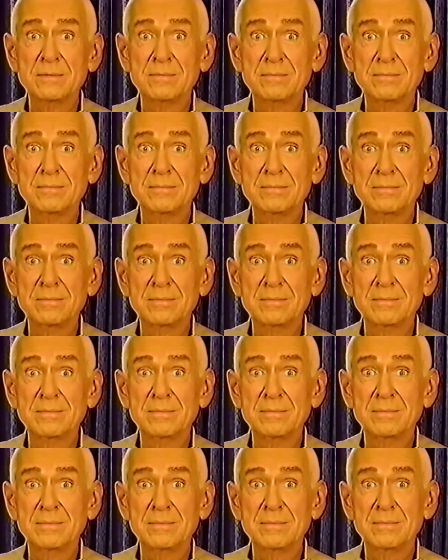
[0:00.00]
rules
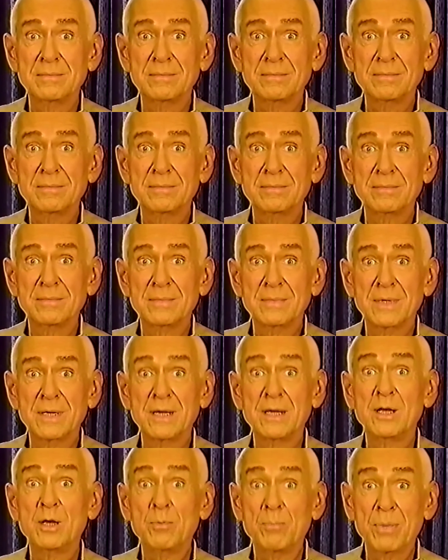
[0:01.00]
would soon
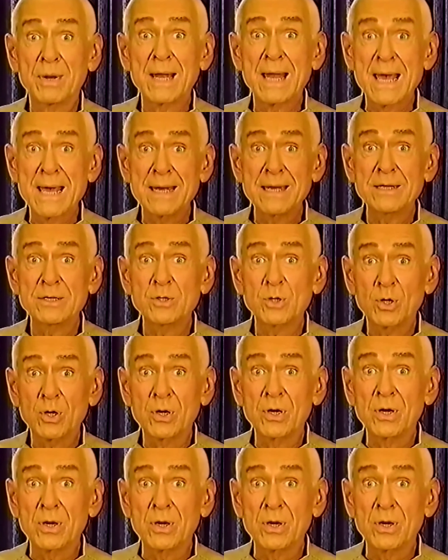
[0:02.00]
change. A few new